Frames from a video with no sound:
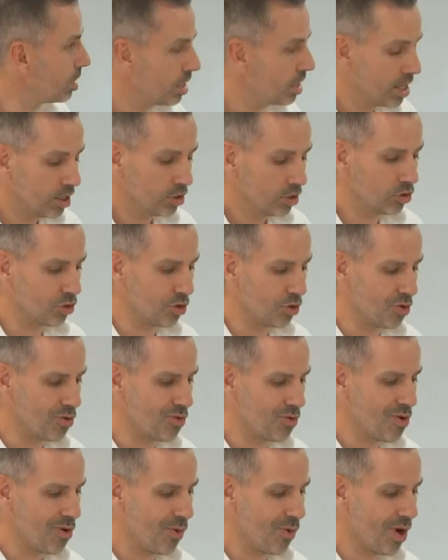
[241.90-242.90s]

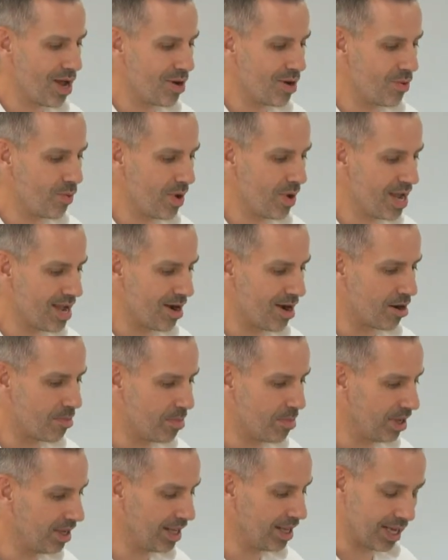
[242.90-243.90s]
So when we are
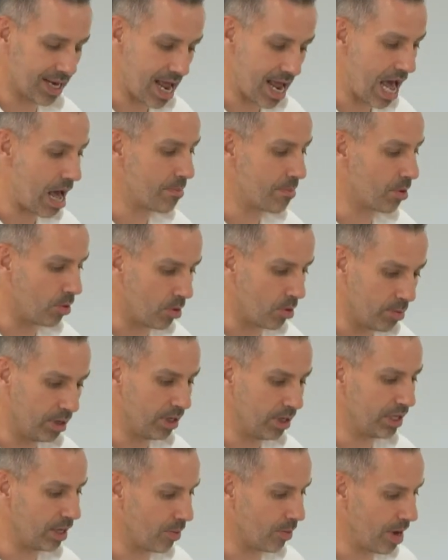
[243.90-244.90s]
building an app or we're
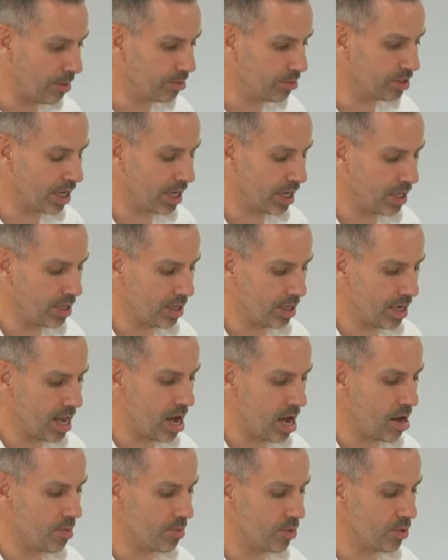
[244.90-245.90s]
building a website,
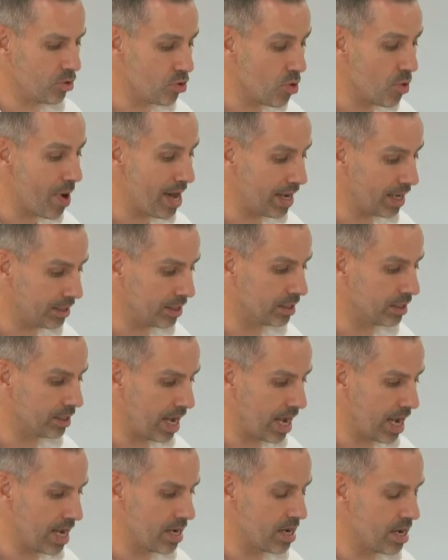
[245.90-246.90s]
UX
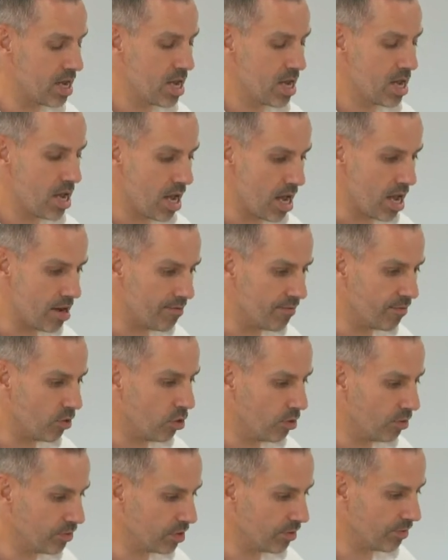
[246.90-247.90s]
design
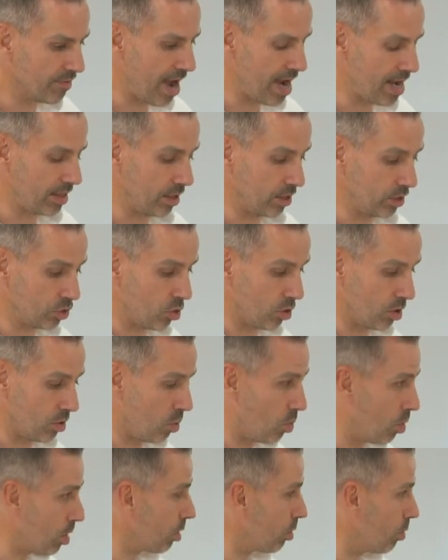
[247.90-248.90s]
involves the fact that it's got to
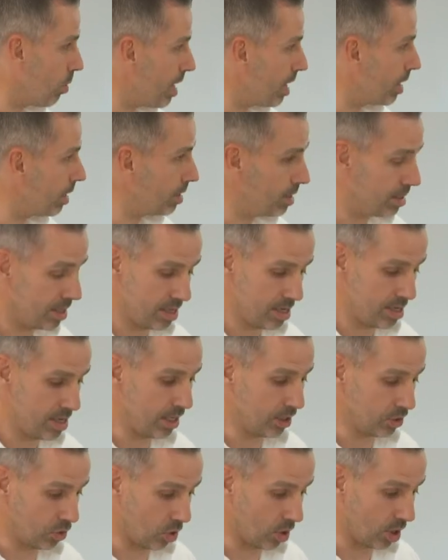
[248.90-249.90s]
work well,
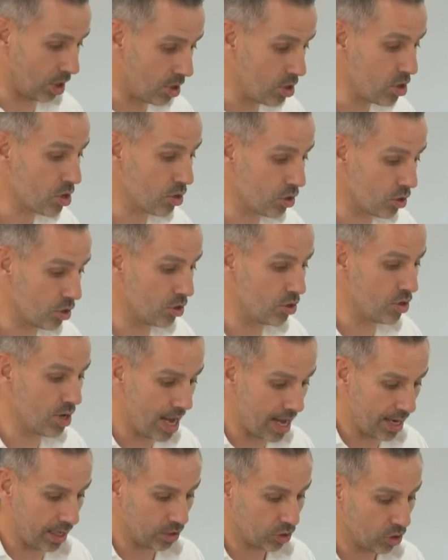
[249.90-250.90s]
it's got to look good,
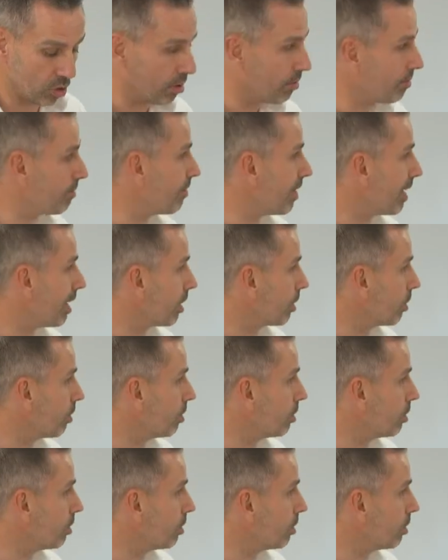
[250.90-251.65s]
and it's got to feel good.